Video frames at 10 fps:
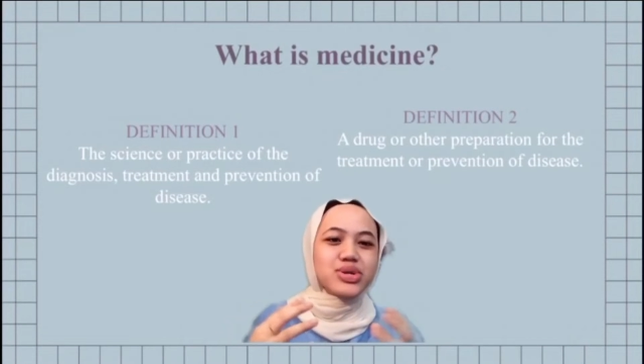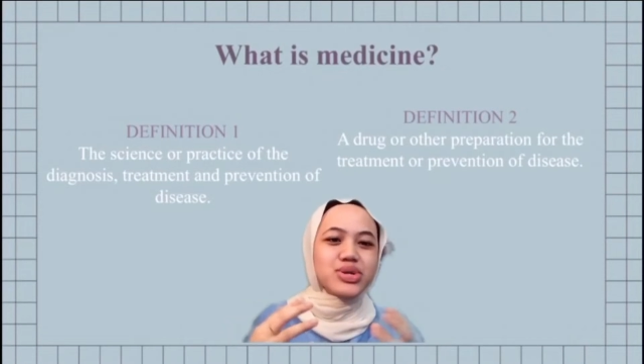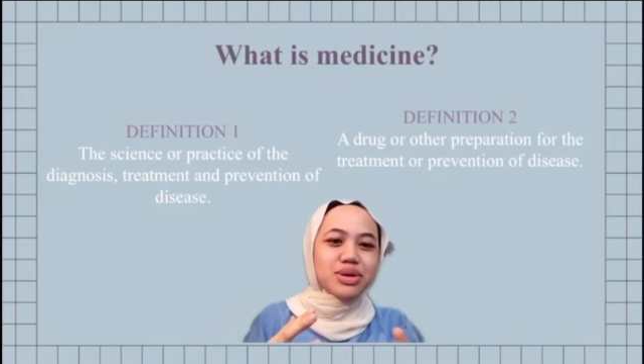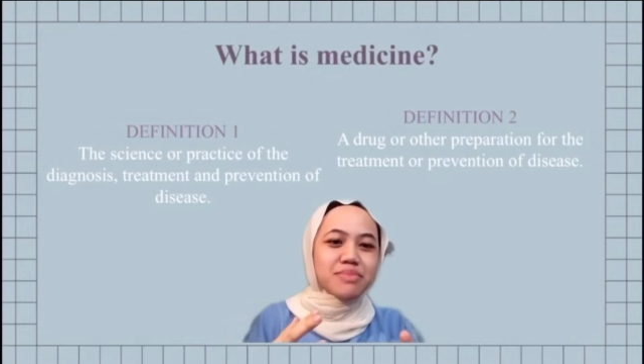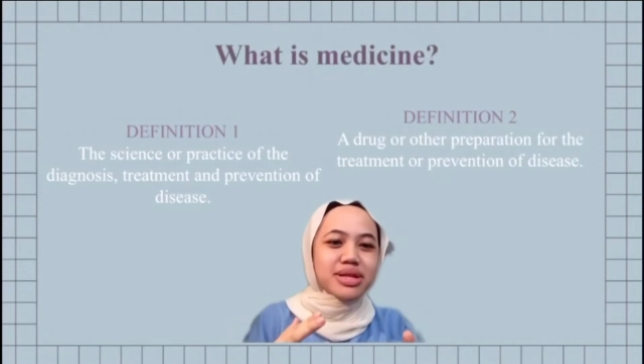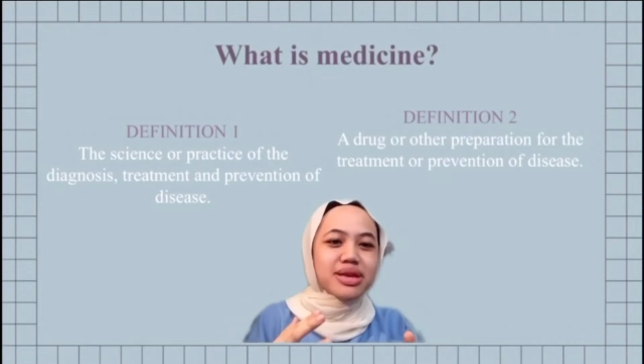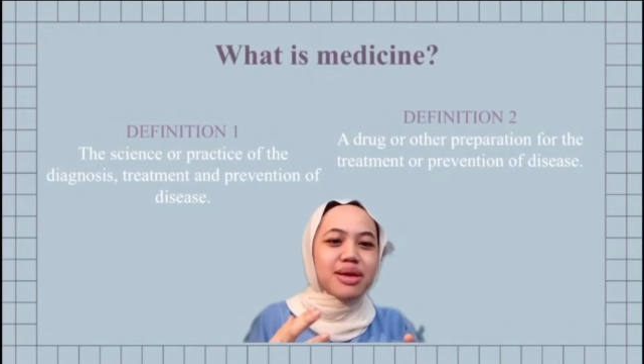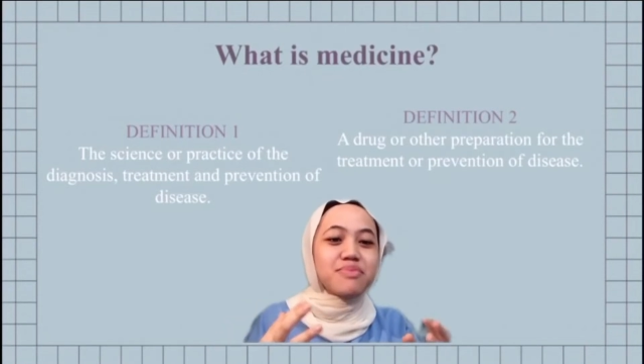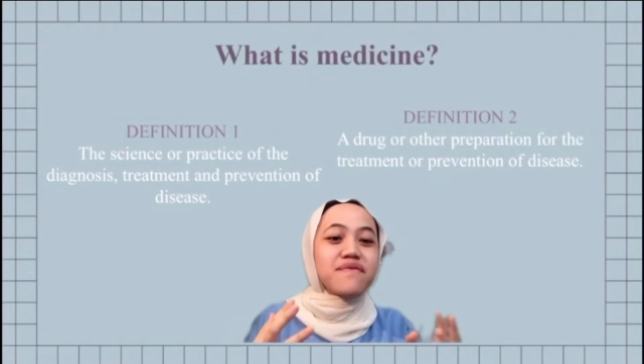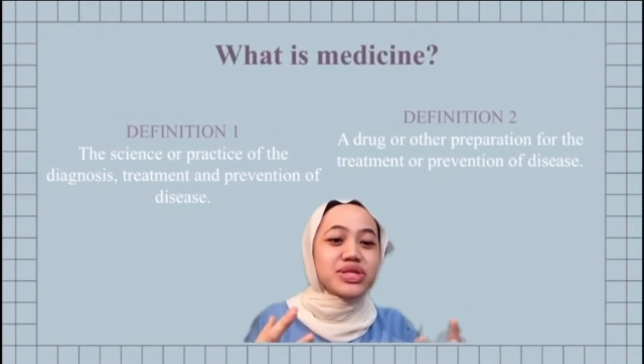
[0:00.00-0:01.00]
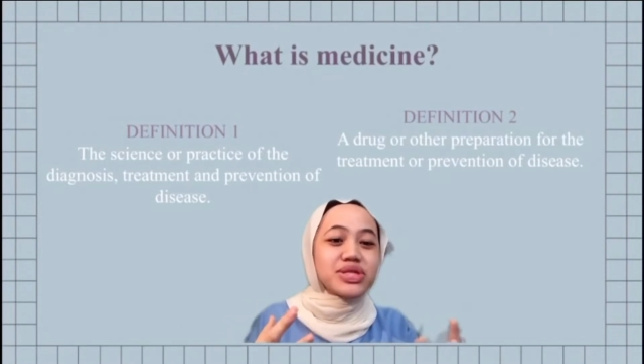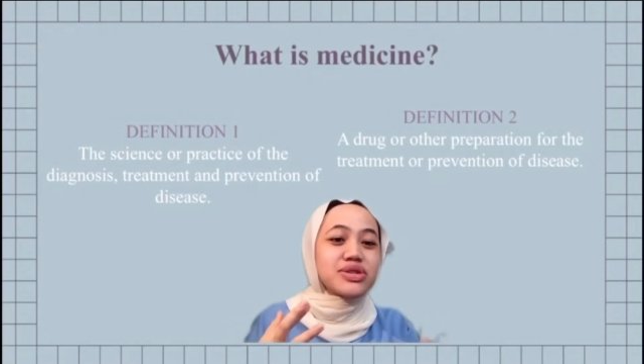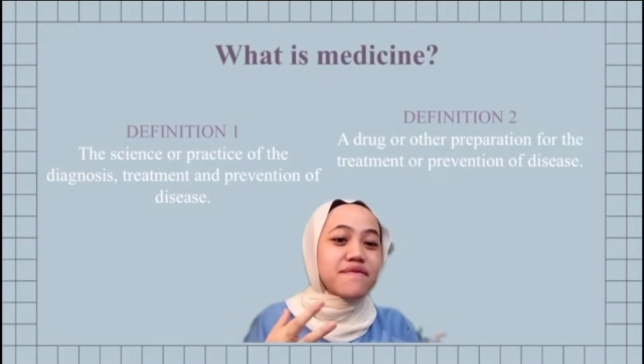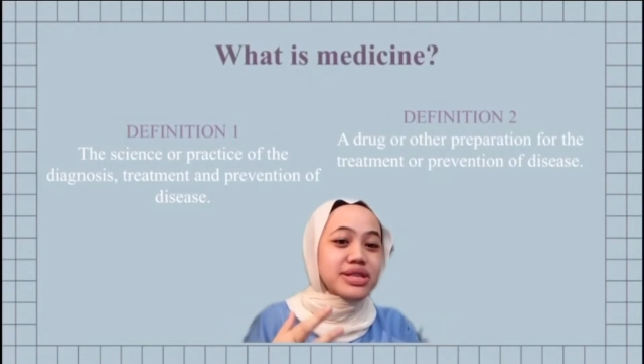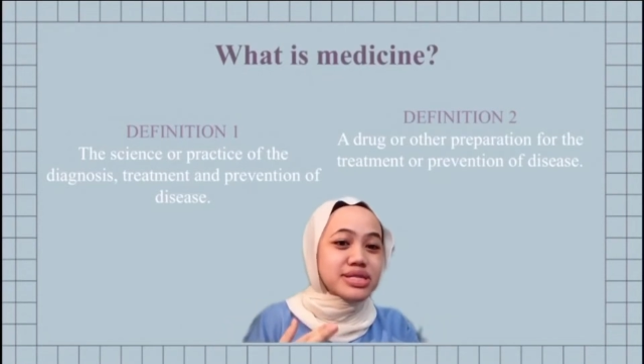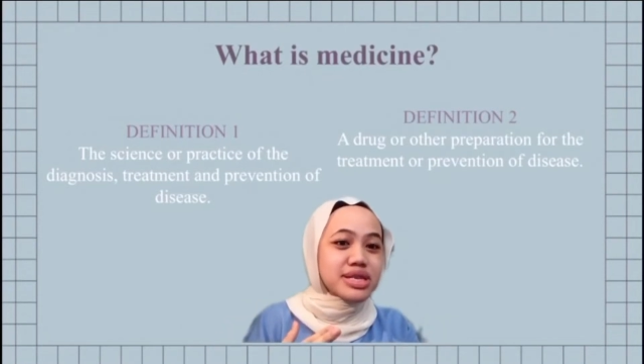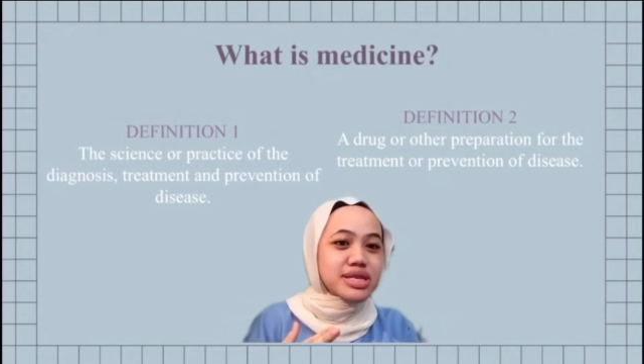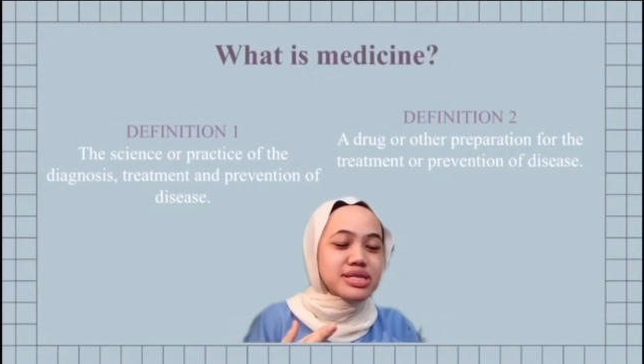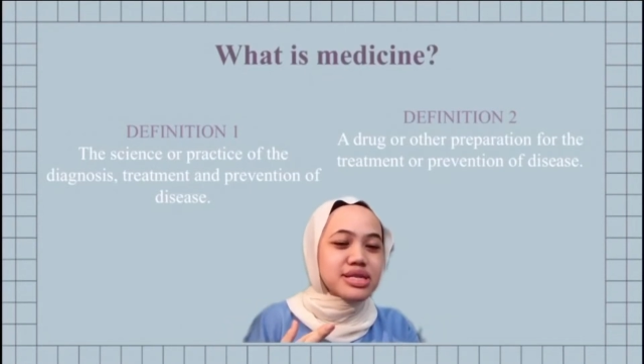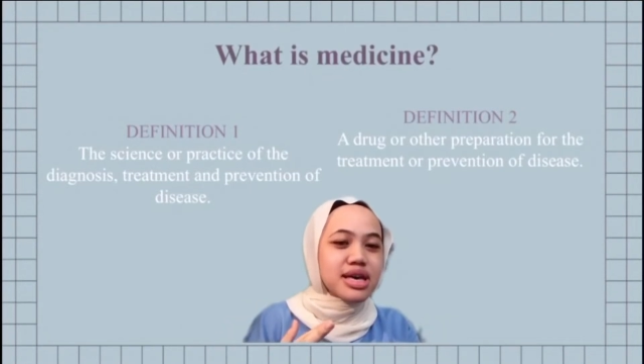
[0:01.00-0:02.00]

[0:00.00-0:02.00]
treatment, and prevention of disease.